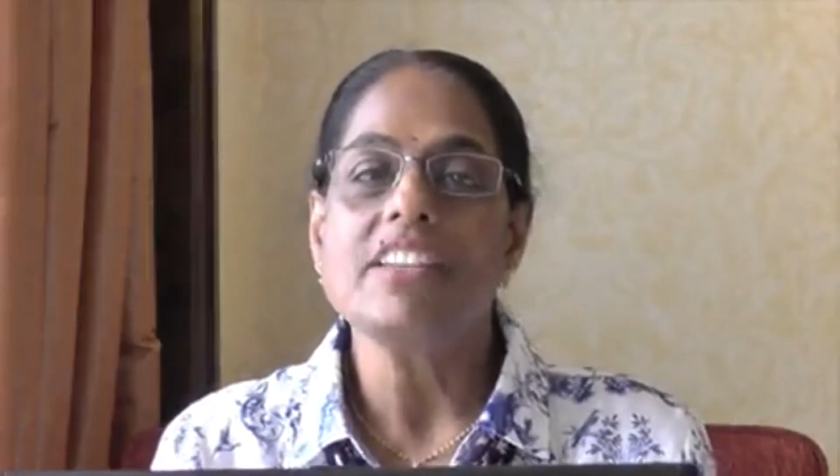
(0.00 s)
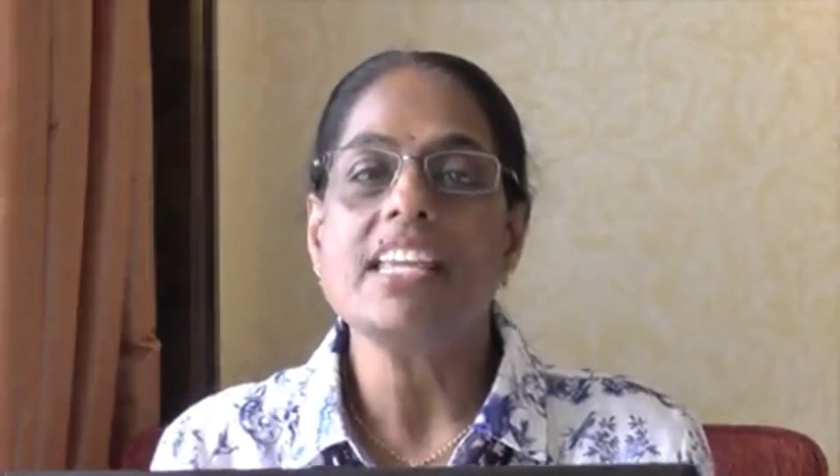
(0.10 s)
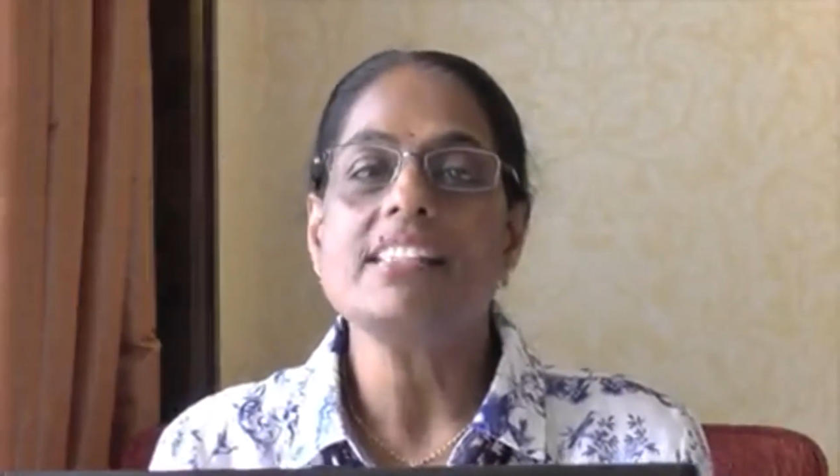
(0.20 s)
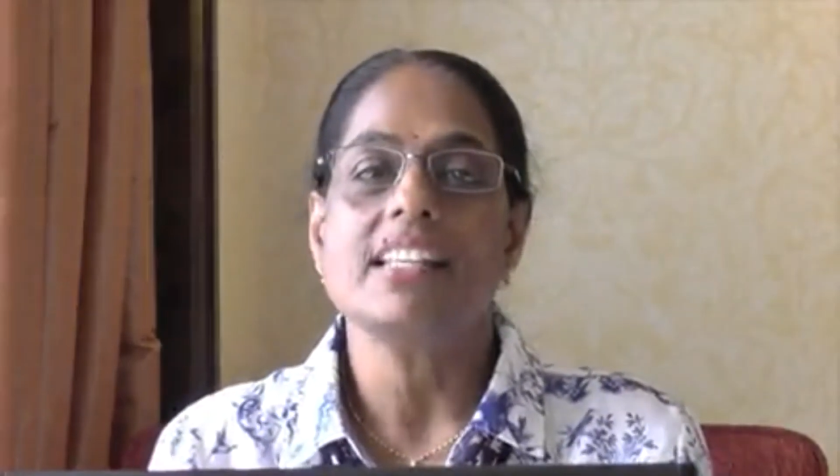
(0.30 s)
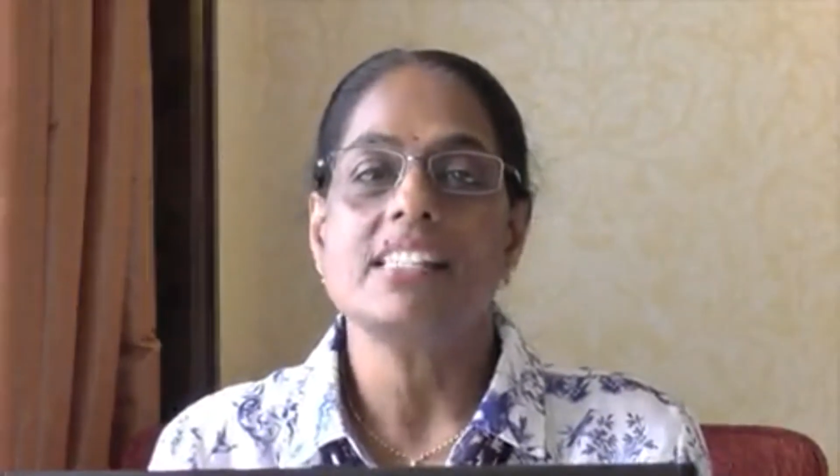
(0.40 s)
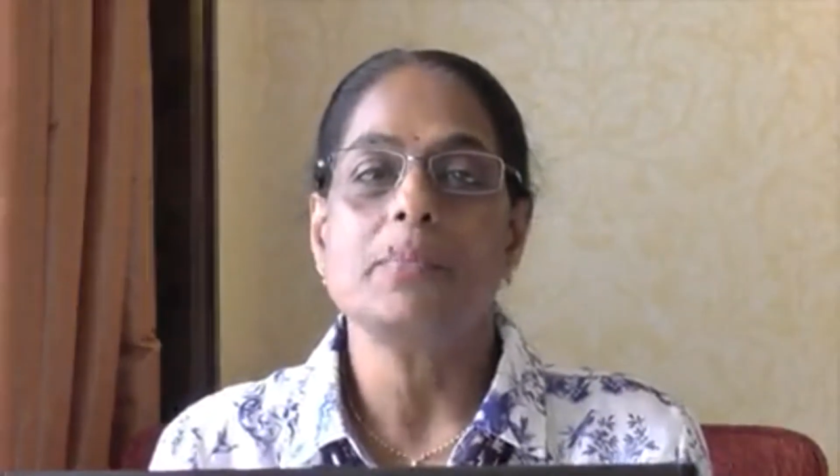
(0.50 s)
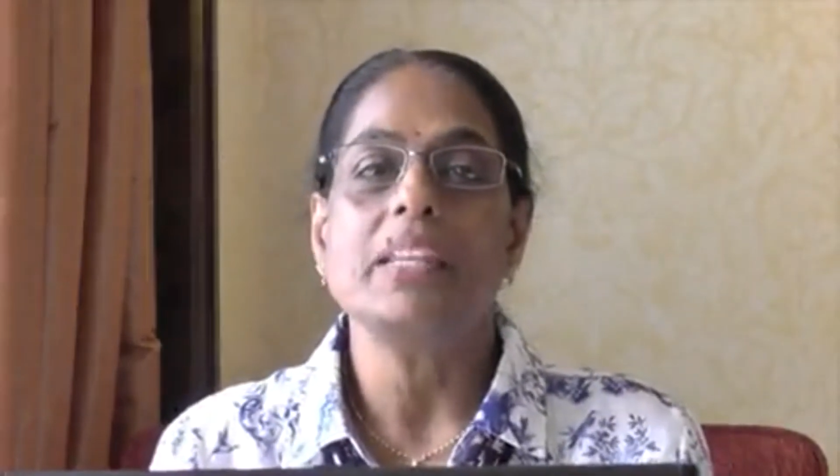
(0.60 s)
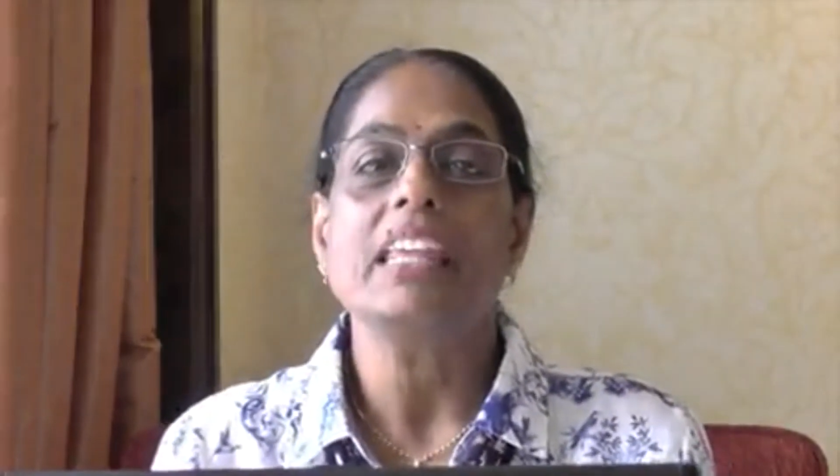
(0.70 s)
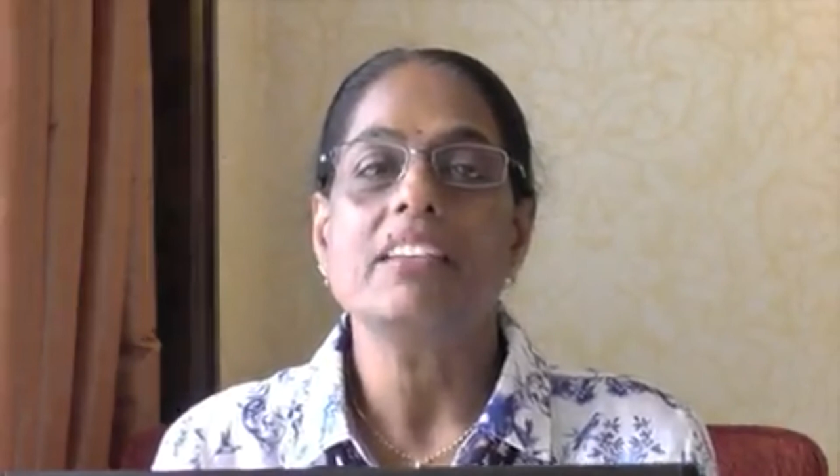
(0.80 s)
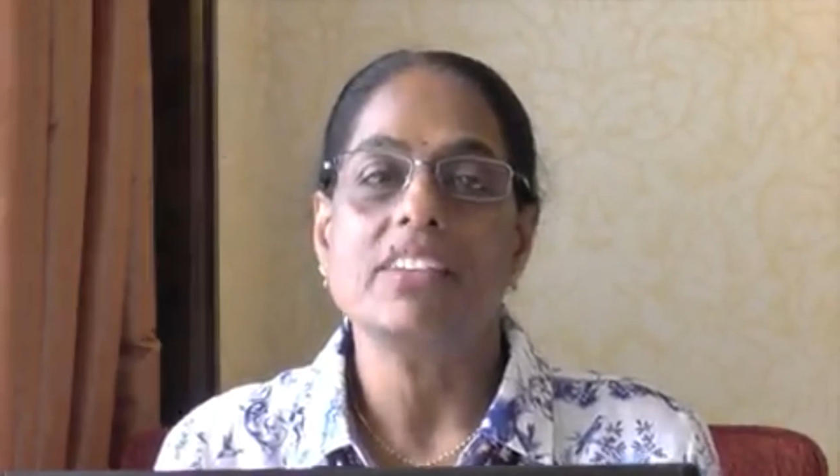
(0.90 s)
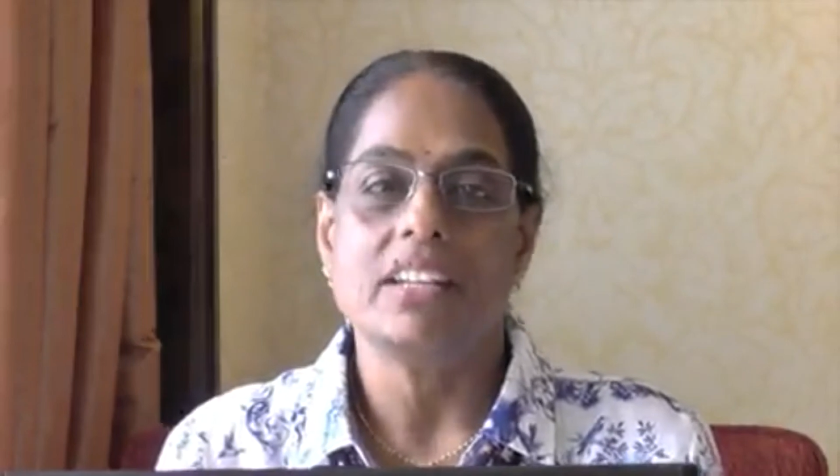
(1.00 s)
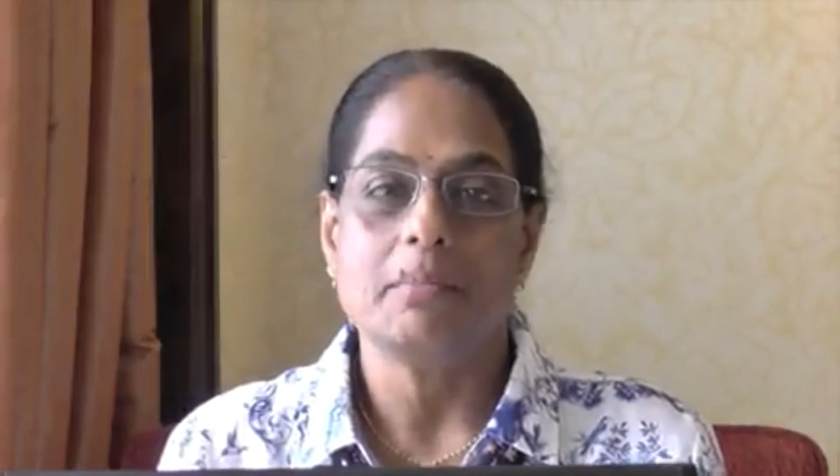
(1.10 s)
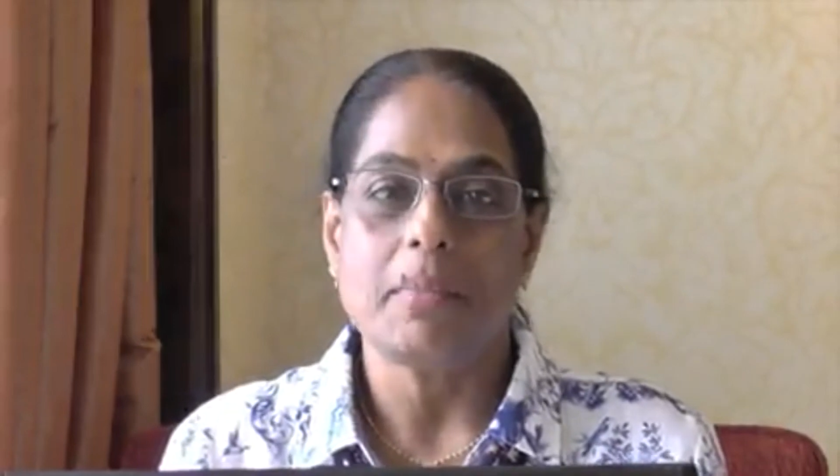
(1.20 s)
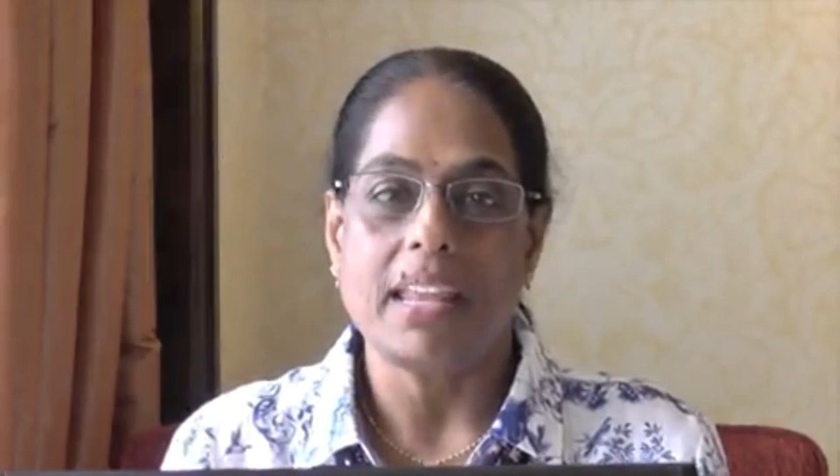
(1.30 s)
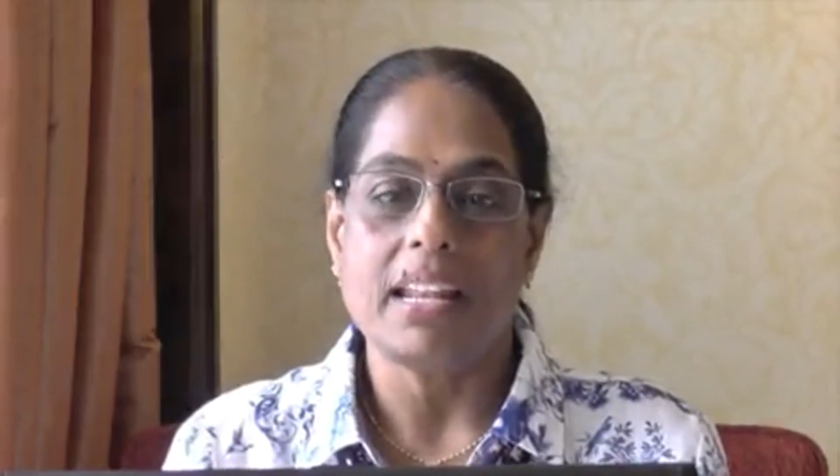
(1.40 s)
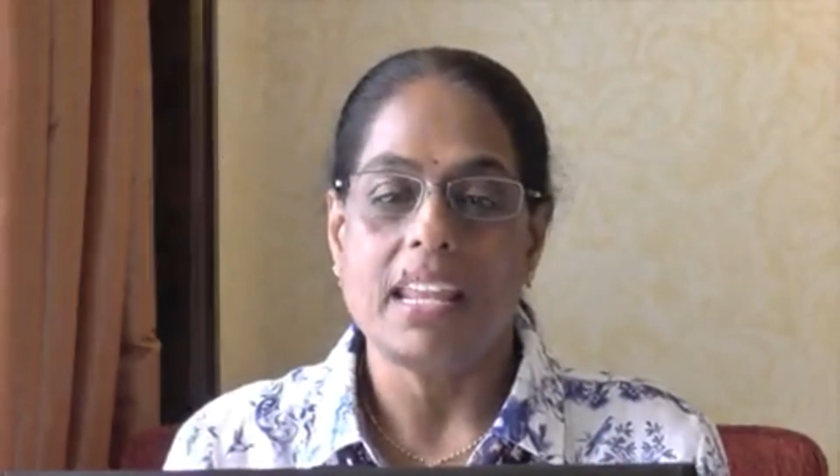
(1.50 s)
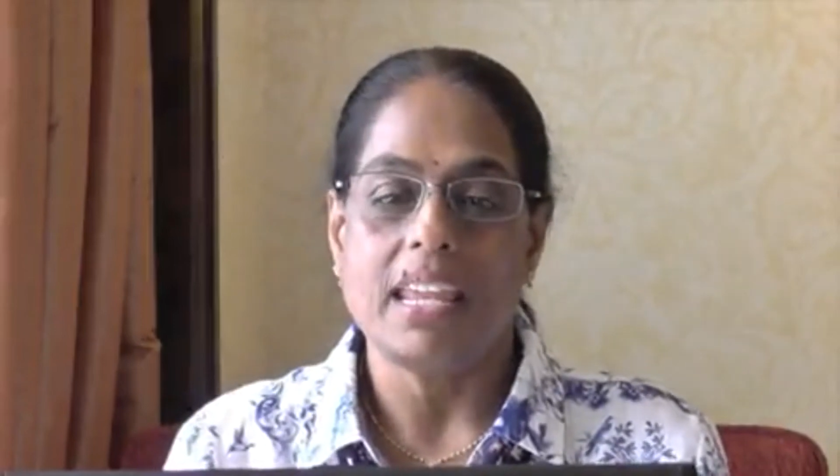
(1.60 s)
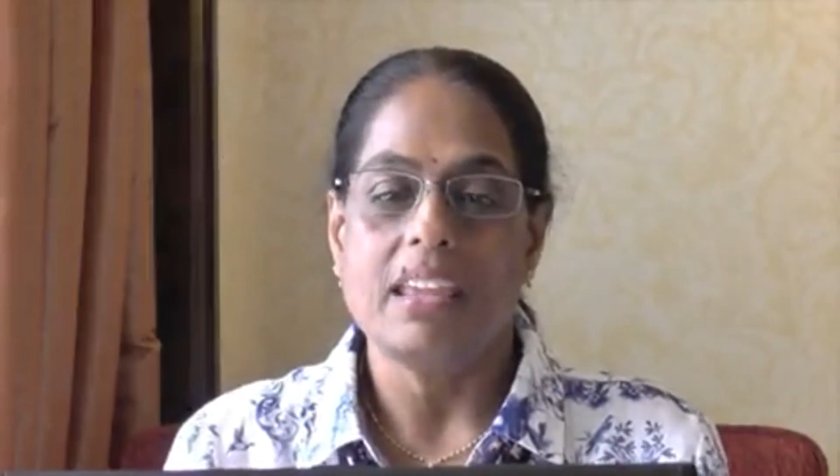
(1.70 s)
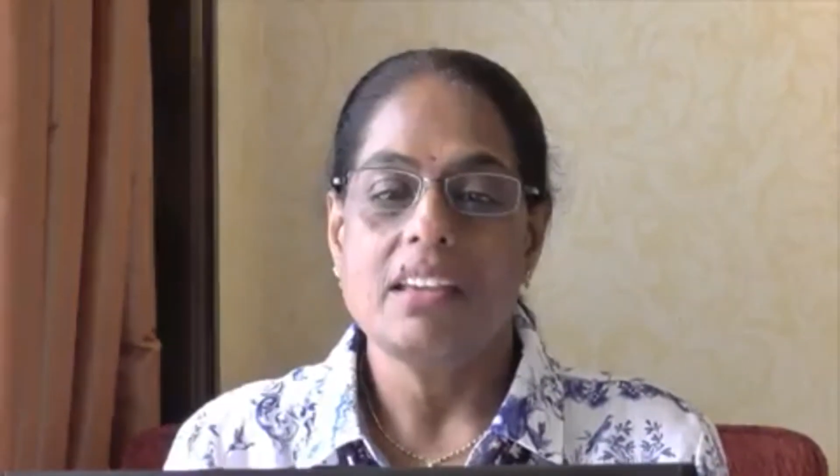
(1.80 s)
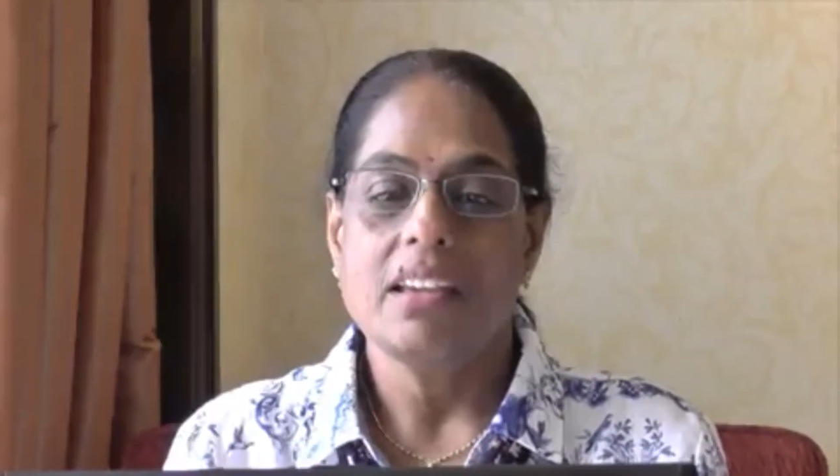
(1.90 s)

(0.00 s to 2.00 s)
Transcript: reasons been given mainly